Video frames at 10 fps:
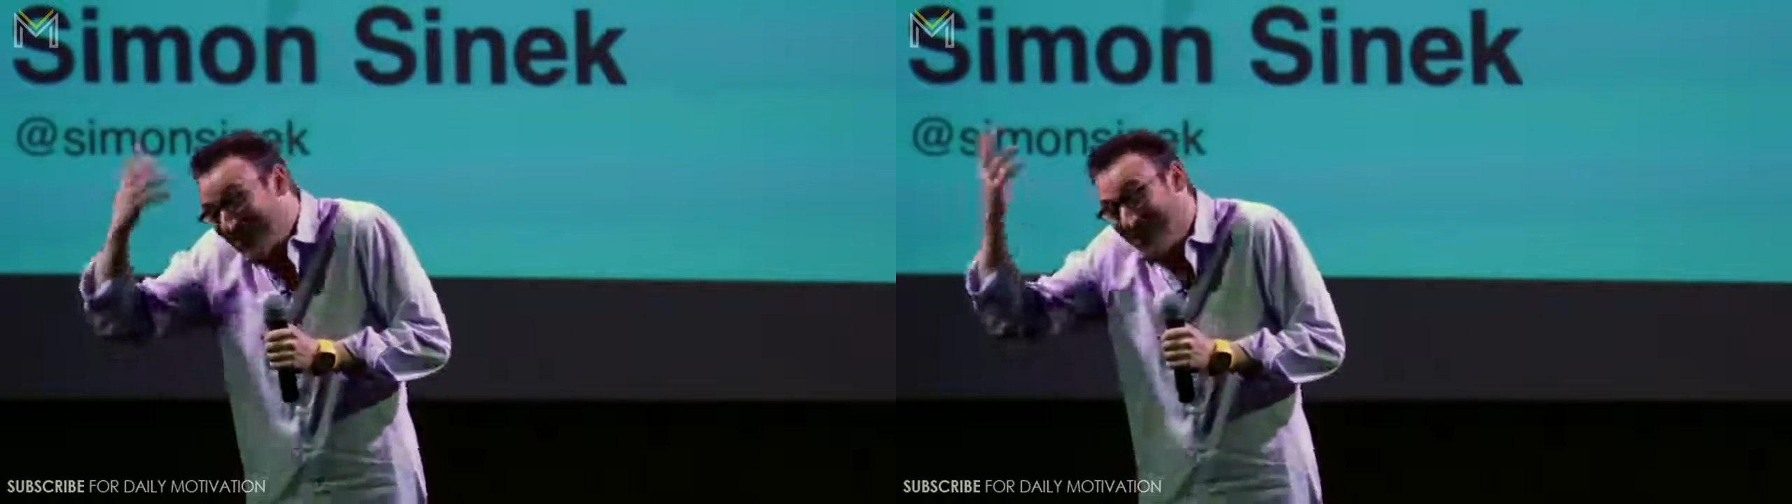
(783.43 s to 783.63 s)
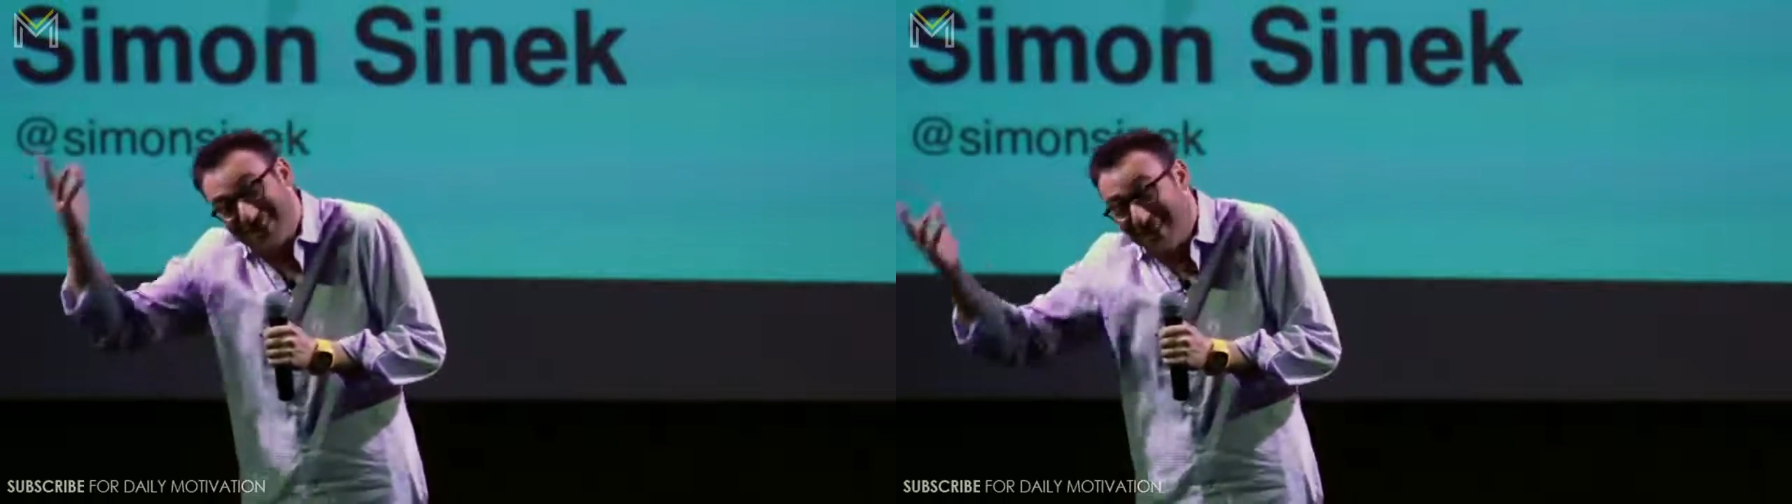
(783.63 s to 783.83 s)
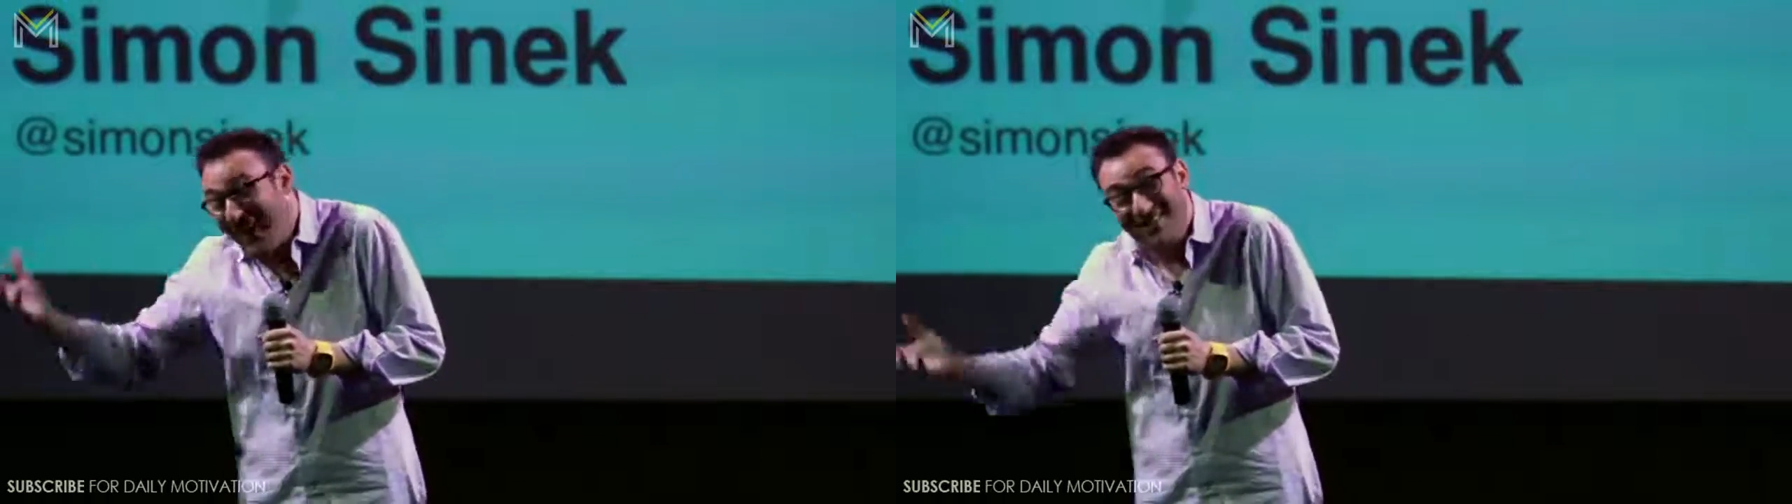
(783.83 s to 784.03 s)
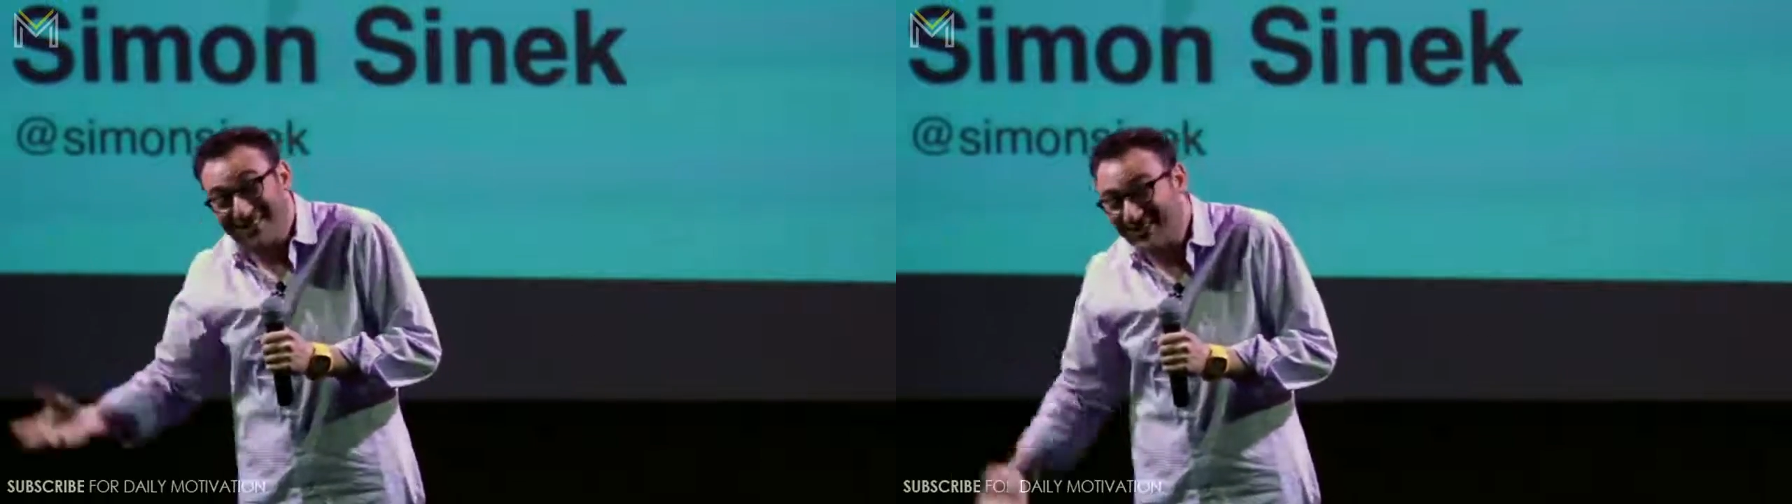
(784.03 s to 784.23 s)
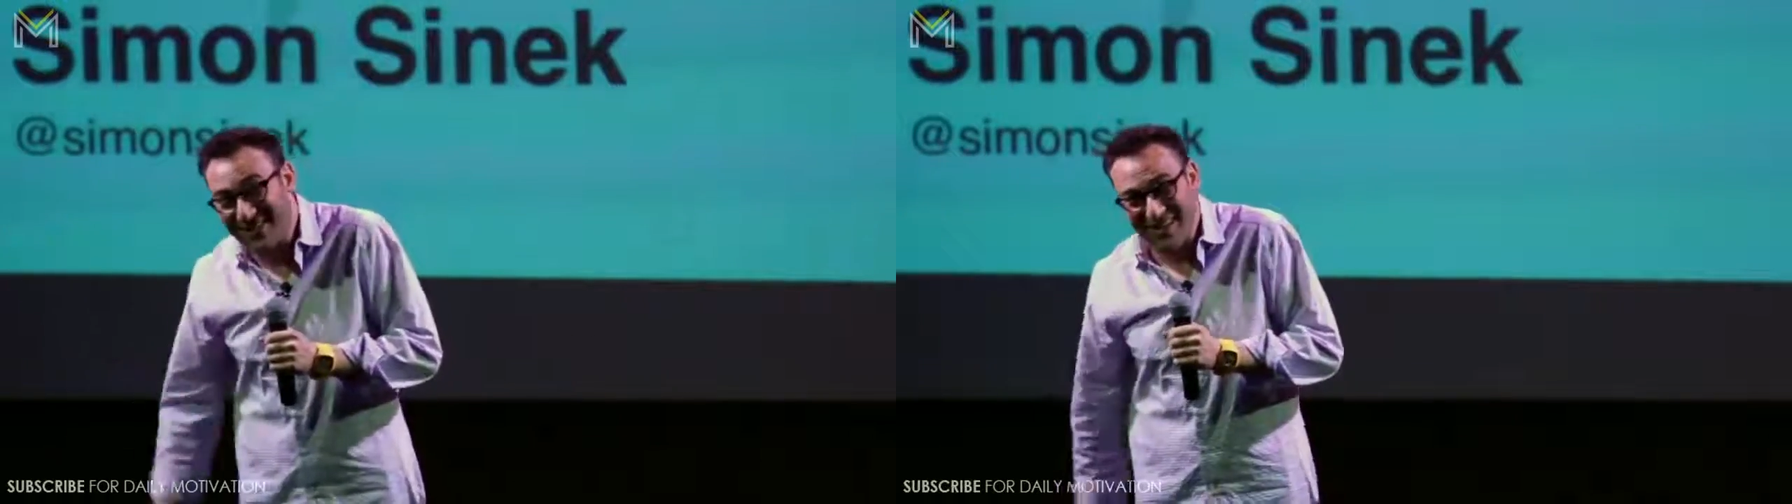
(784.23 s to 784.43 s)
know it's
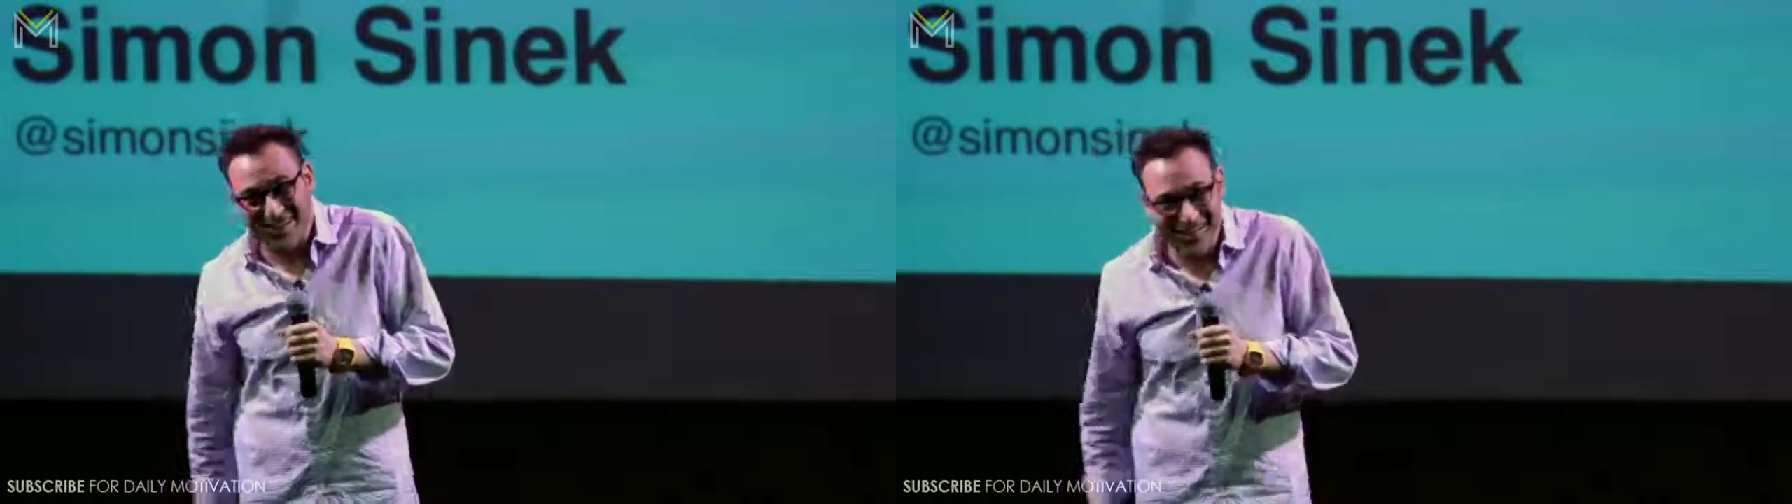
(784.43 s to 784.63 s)
nuts, right?